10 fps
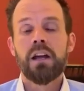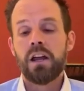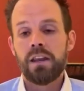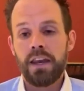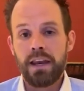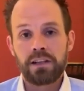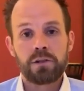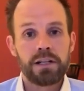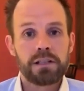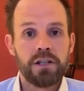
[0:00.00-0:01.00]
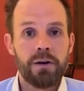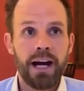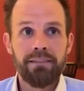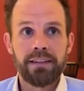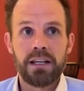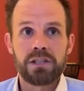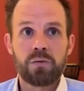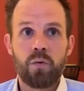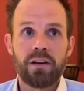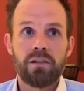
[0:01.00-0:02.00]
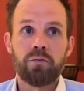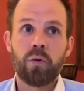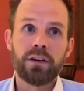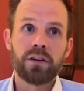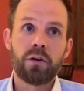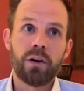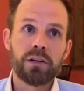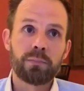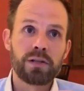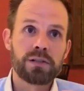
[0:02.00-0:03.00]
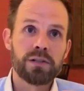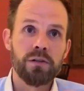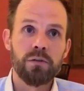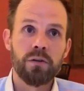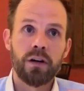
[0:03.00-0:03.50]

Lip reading: The next question you have is one of whether you're going to pursue